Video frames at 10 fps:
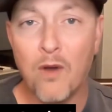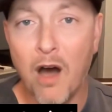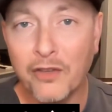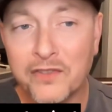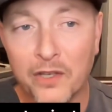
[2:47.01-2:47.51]

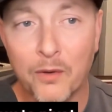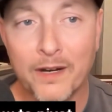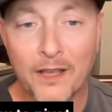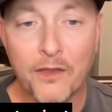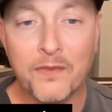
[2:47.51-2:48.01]
also
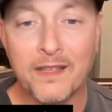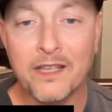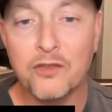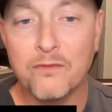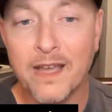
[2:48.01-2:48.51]
another thing that
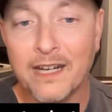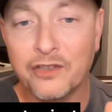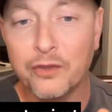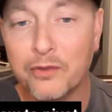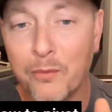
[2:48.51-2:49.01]
you've got to
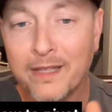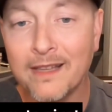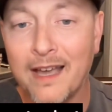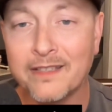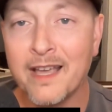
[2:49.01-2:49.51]
do to
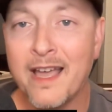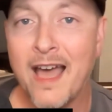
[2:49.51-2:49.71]
realize